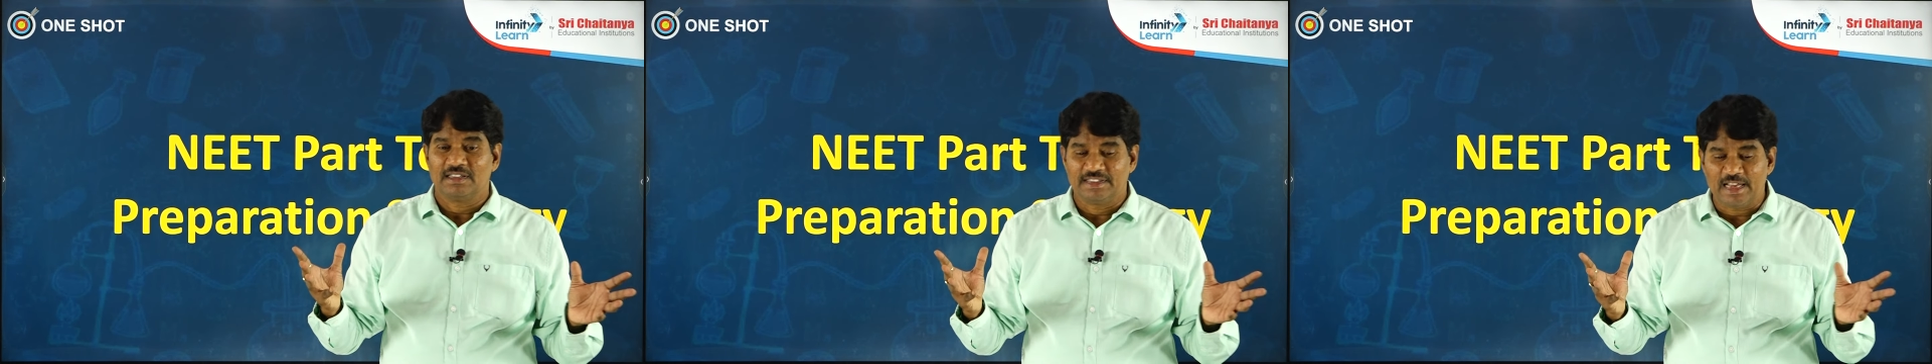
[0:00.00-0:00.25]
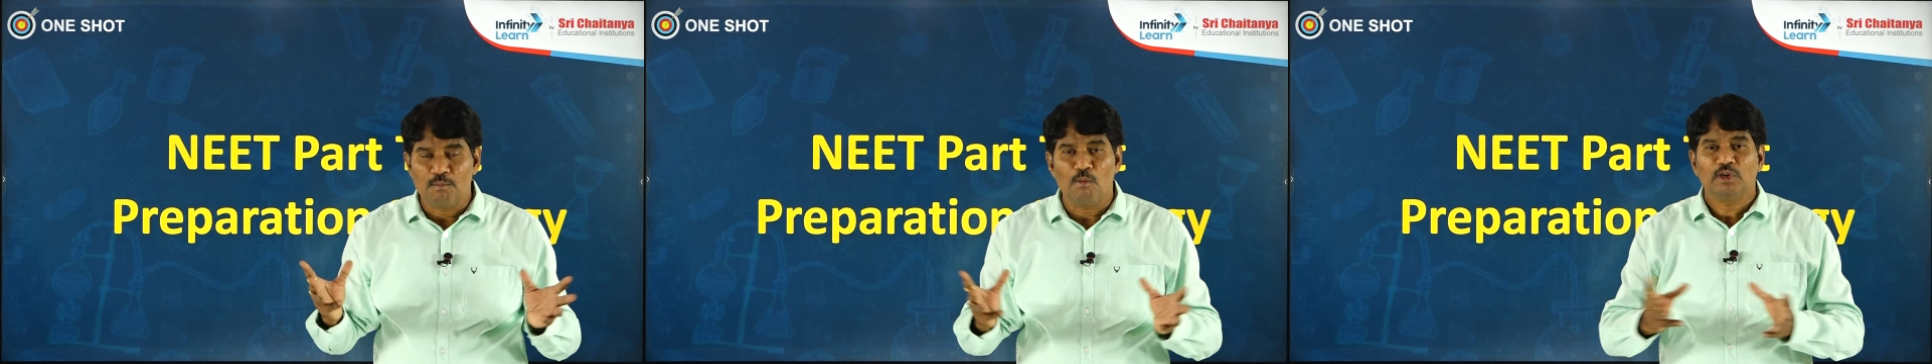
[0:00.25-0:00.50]

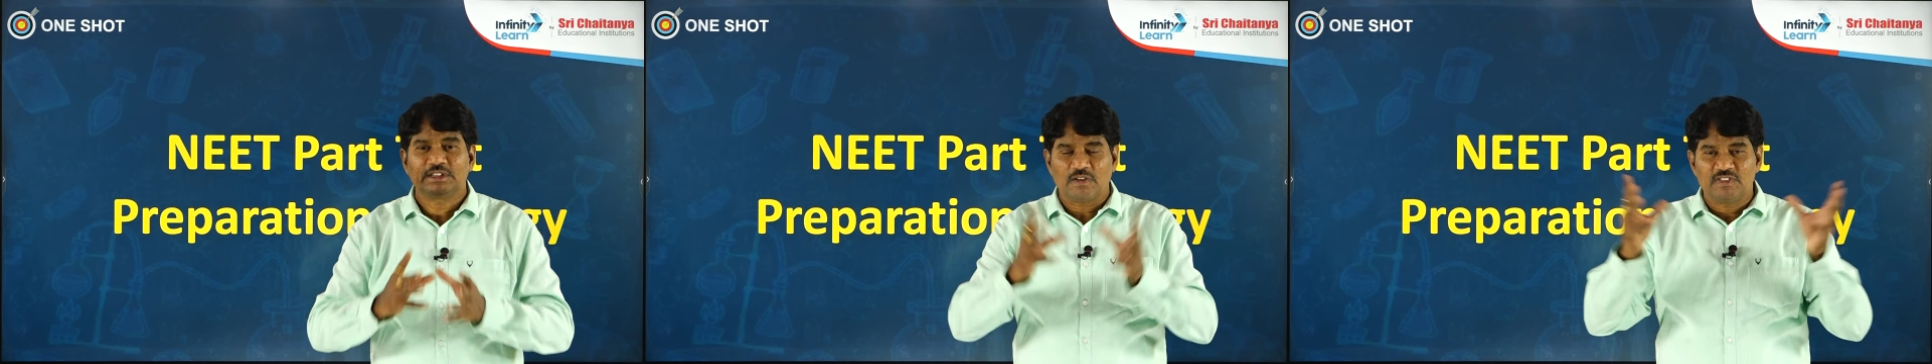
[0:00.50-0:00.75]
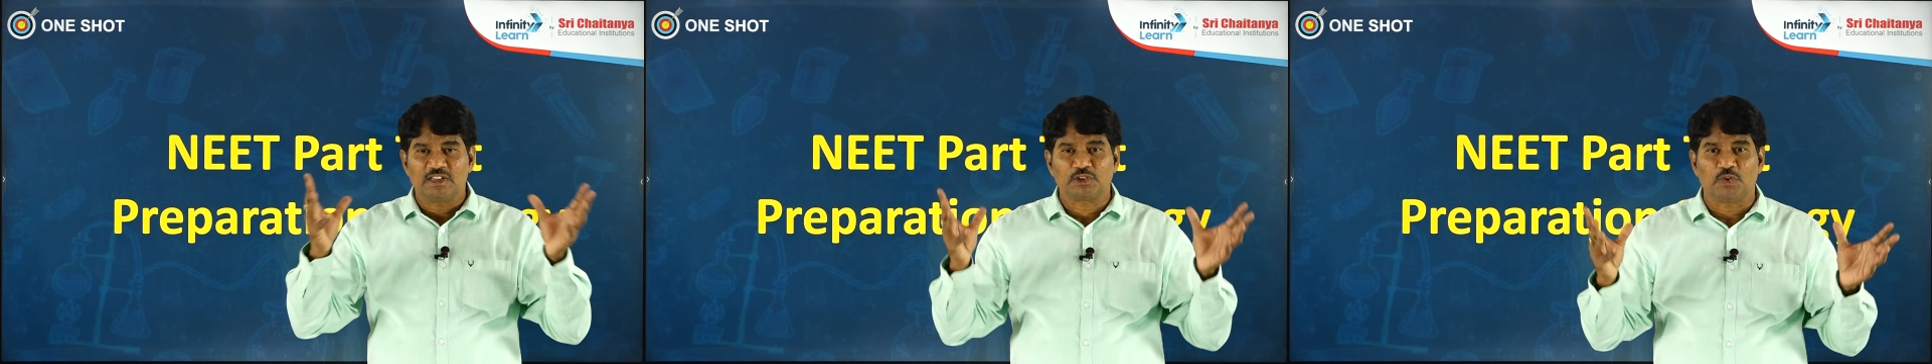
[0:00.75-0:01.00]
then most
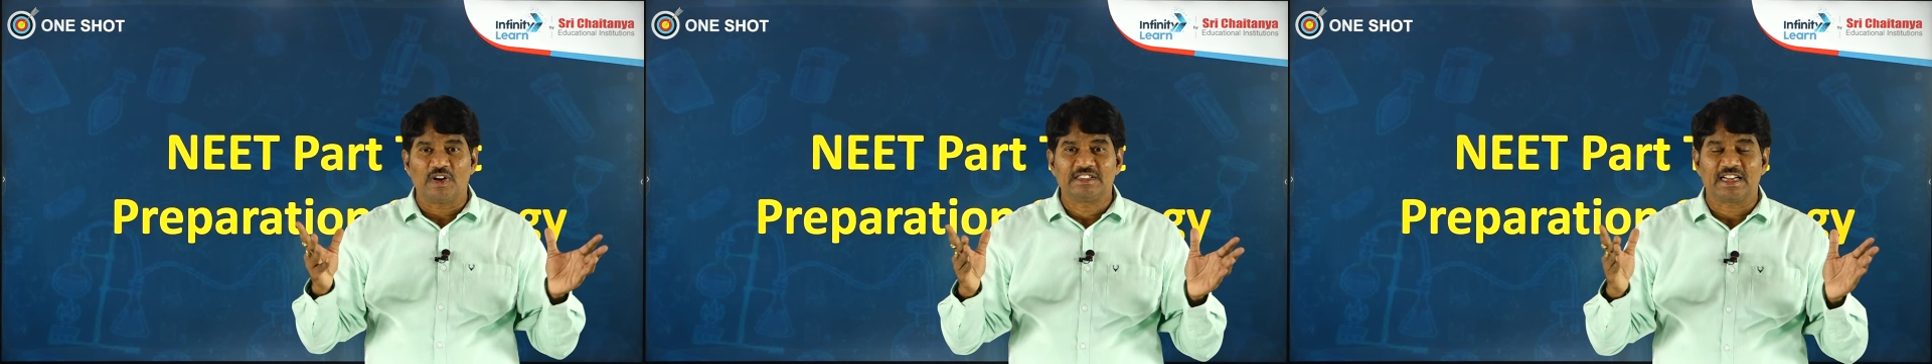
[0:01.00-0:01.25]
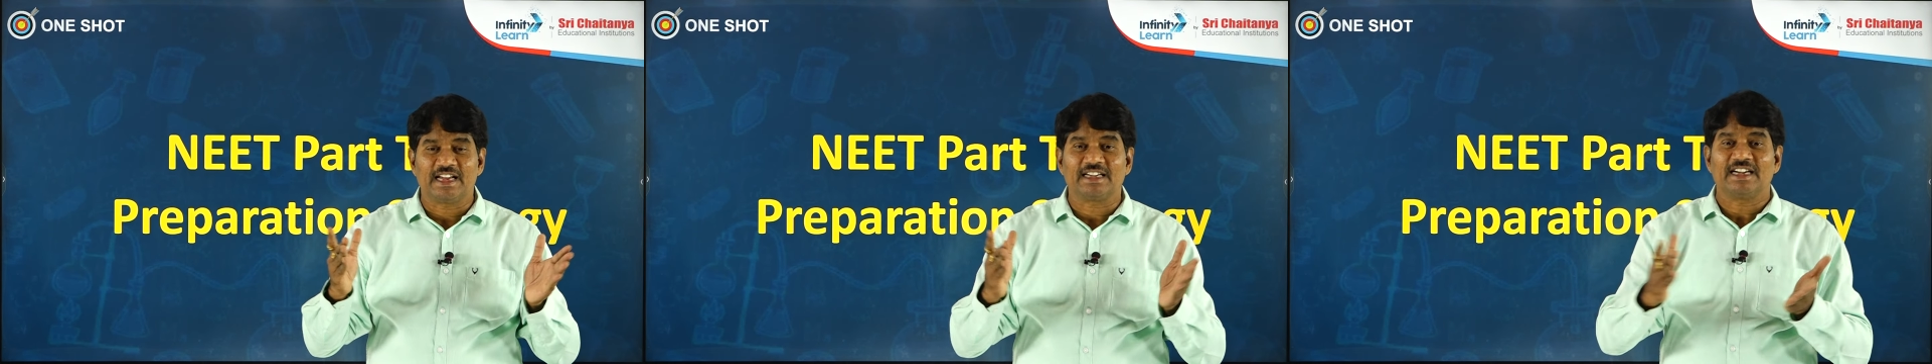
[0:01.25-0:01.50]
of the students
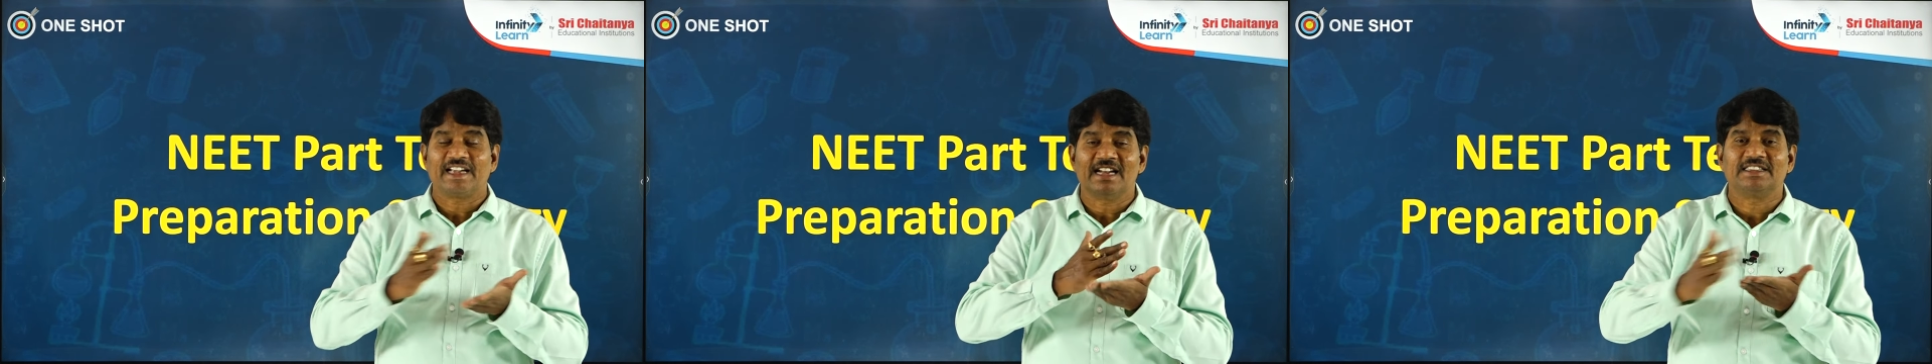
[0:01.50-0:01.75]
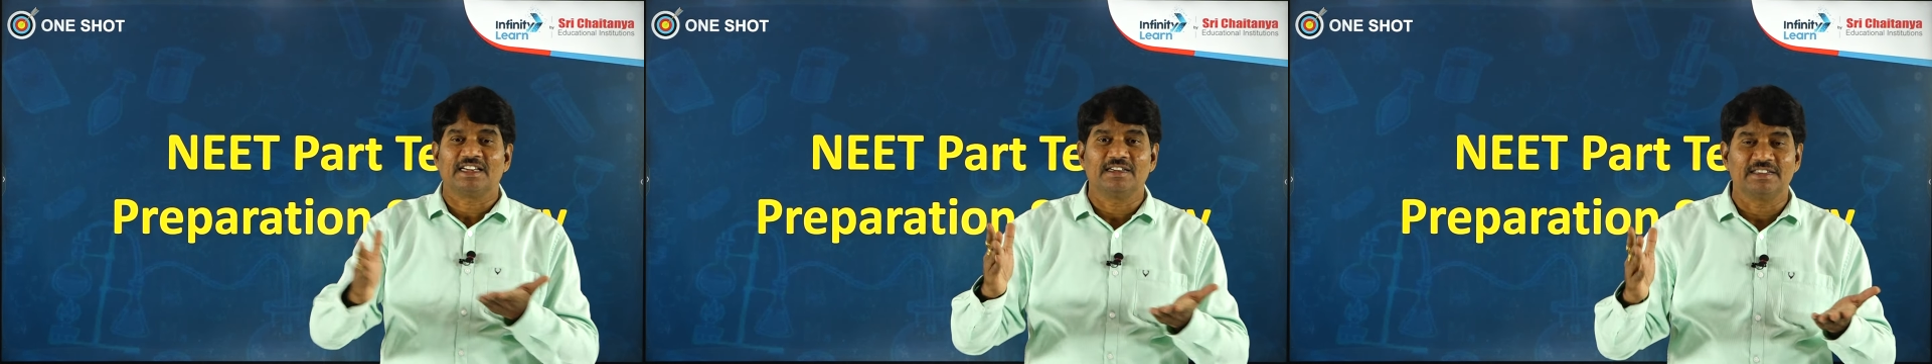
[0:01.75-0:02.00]
get a
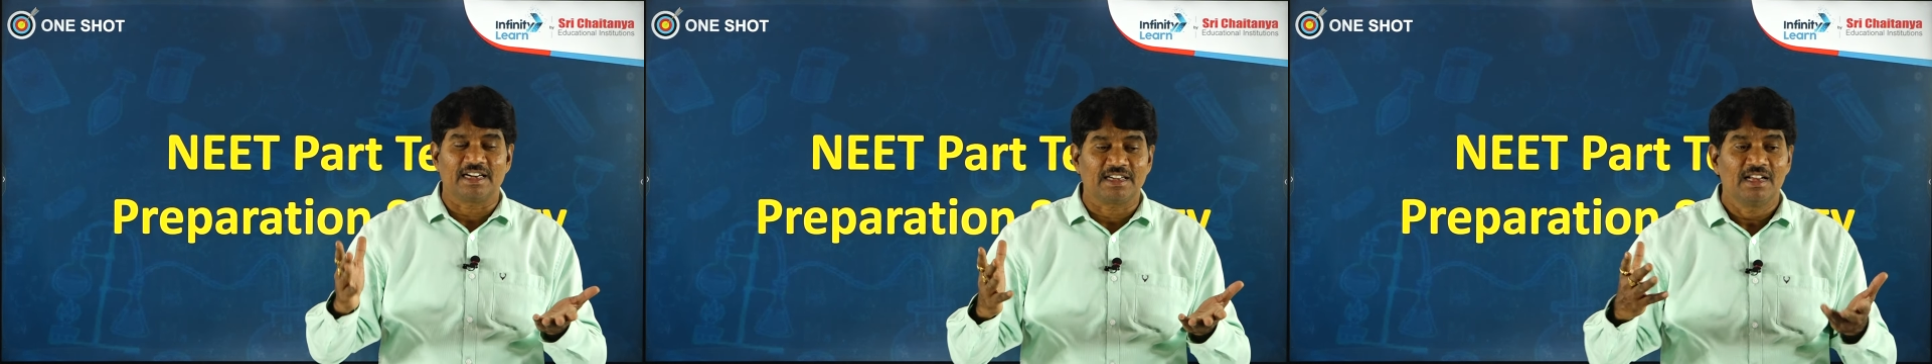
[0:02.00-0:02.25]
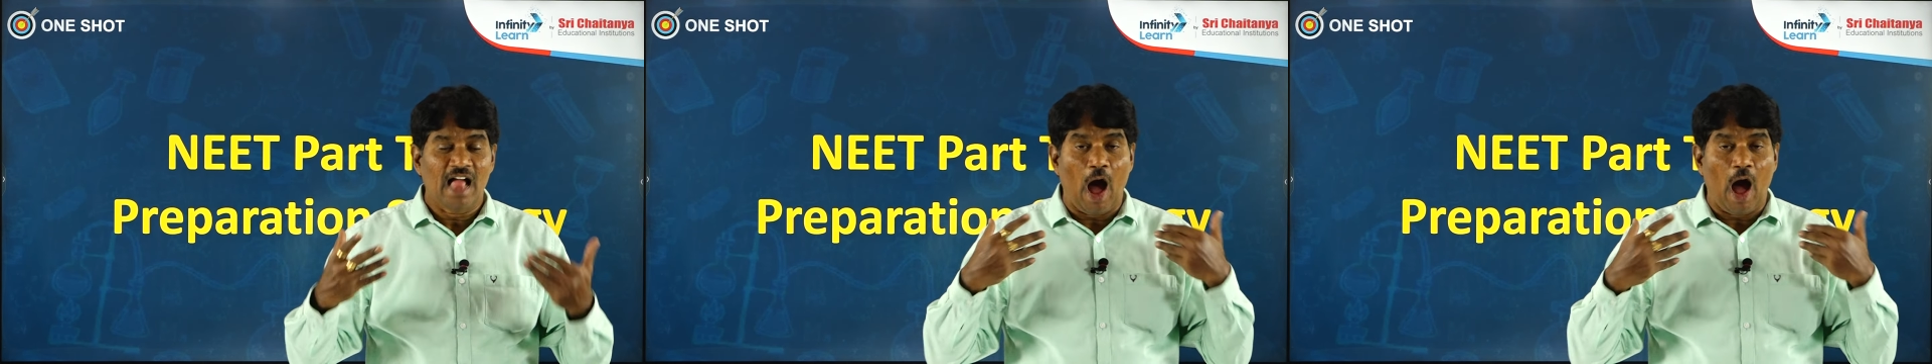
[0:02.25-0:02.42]
tension that